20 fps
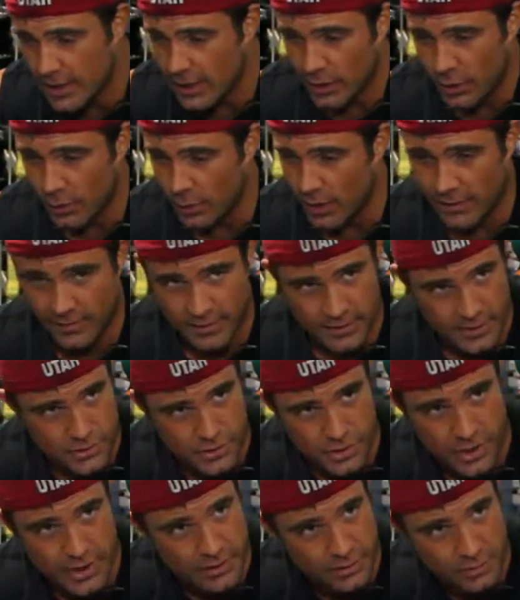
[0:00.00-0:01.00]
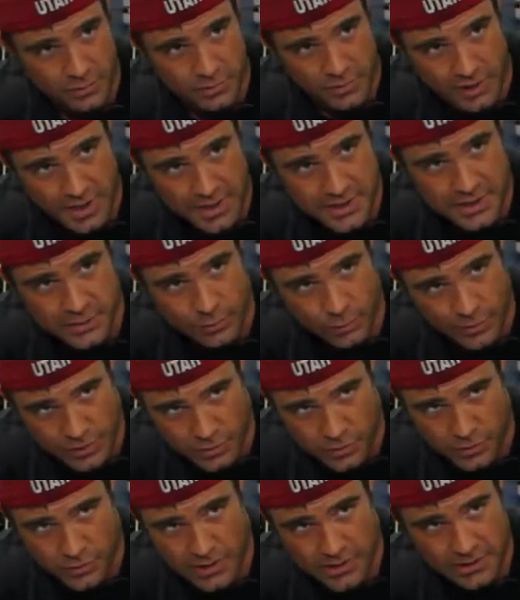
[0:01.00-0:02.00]
Whoever you're trying to impress. When you
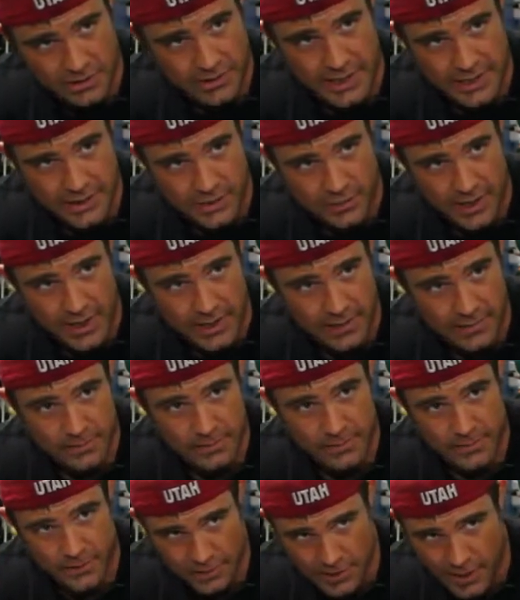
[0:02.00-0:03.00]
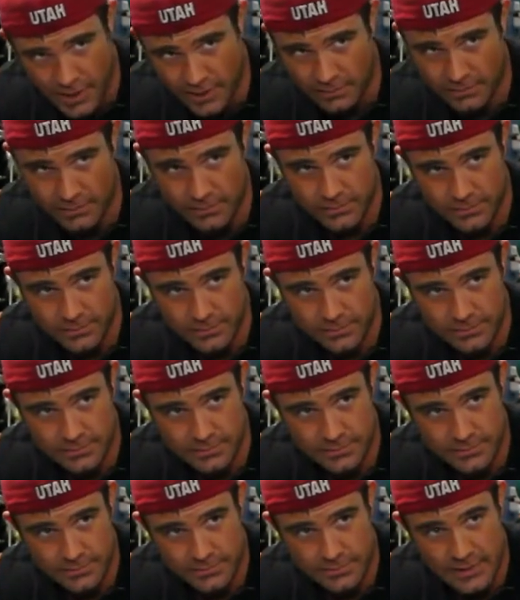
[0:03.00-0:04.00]
train your legs right, you're done.
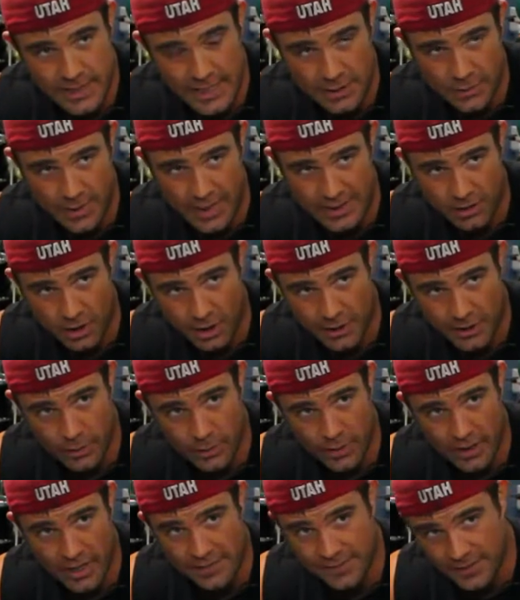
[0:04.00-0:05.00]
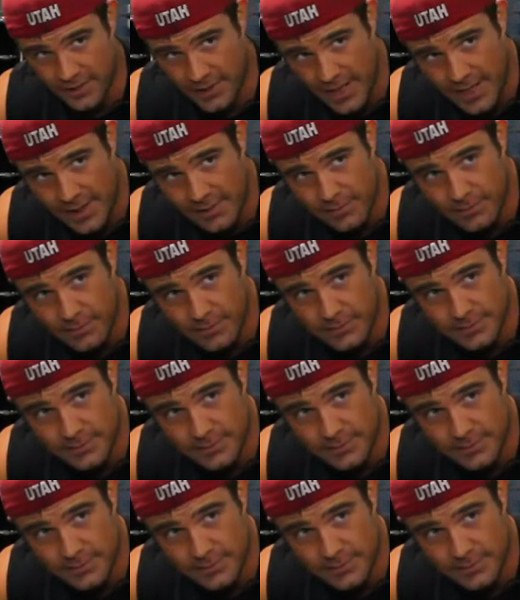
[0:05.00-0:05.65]
And you add cardio on after that?